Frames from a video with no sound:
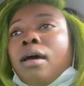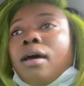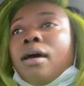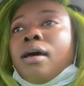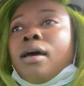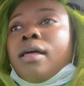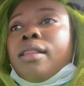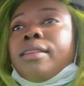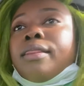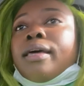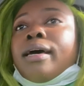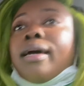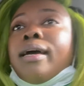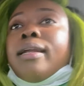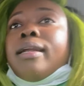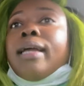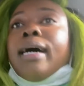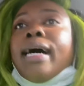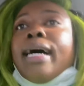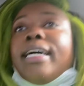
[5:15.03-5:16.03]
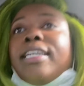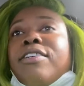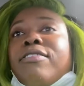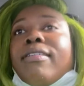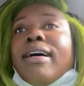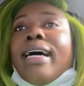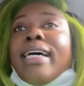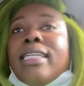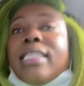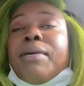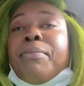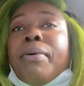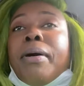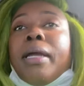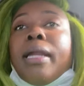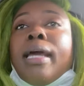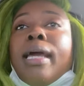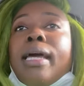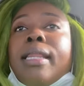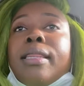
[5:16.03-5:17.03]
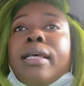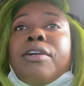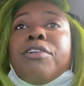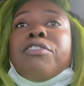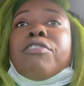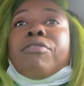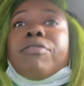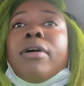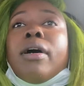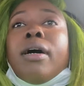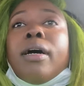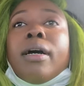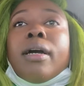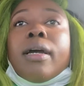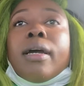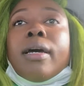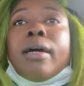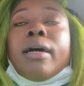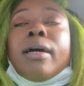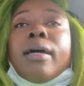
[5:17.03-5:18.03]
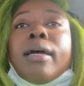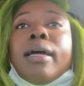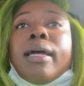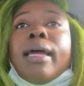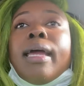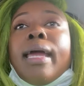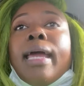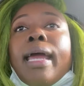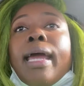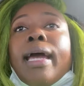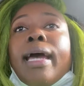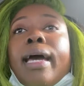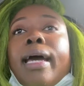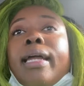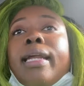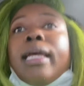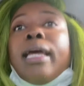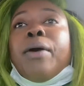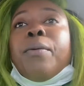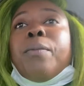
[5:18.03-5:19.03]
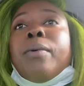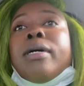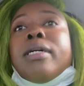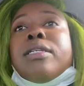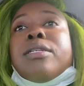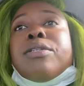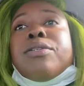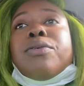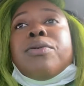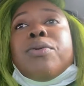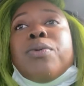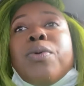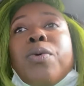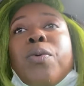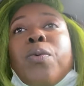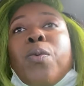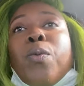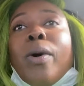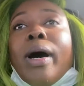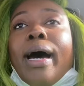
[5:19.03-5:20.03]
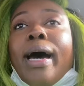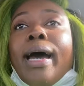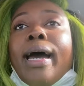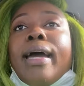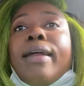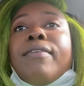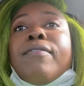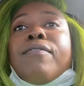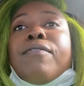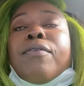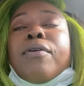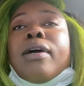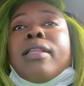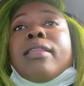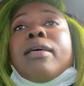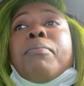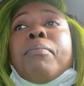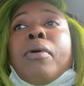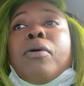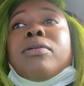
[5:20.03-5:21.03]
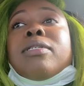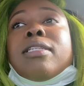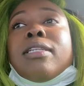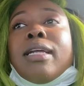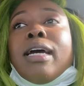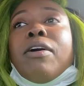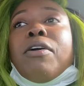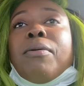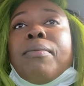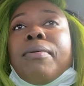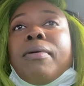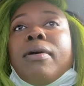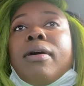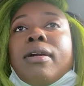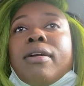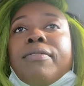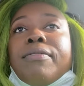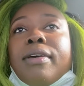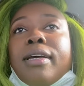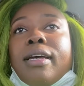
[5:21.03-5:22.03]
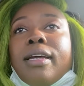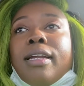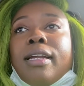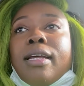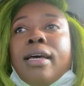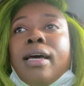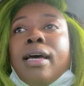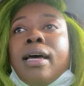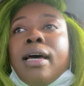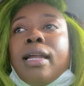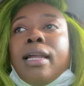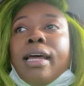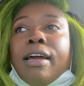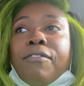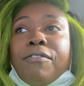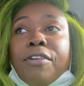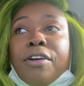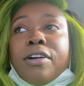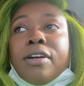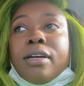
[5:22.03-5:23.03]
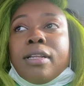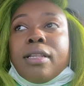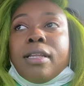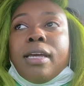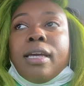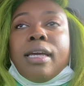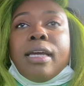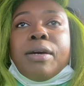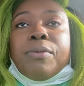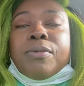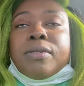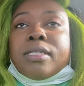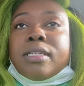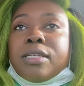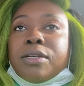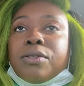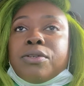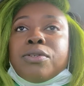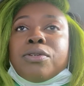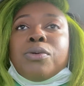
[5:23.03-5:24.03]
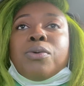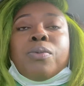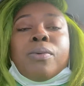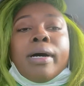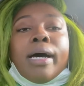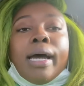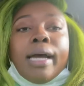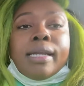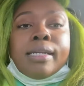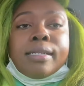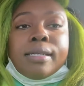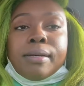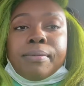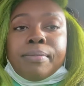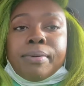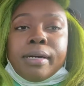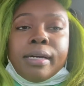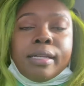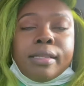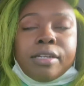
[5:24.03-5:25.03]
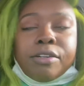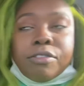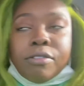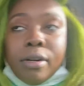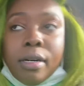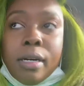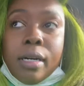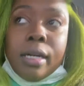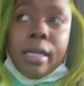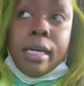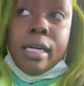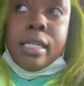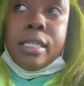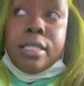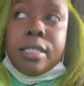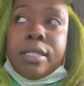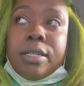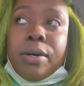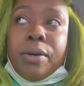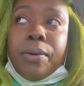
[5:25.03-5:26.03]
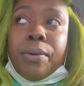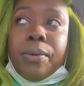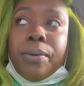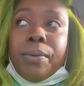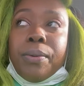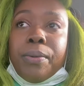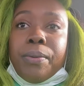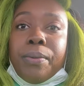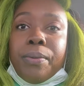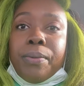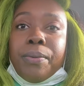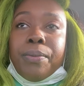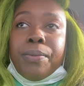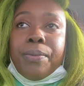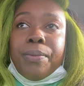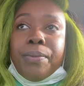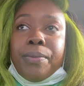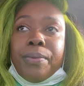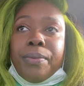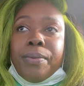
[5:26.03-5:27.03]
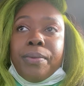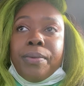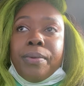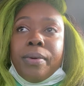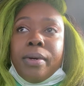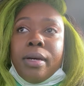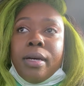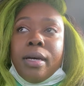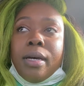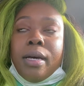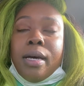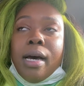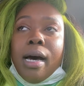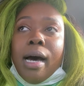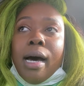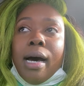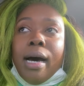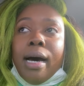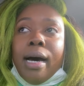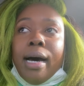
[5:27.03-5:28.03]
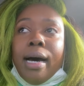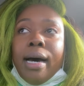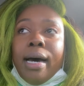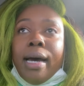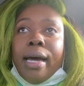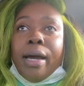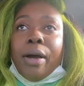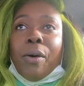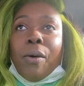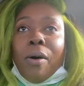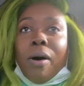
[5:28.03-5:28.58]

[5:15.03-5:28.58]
Then I tried to put it in the trunk, and it was too wide for the most narrow part of it. Like vertically, it was still too wide to put in the trunk. And so I called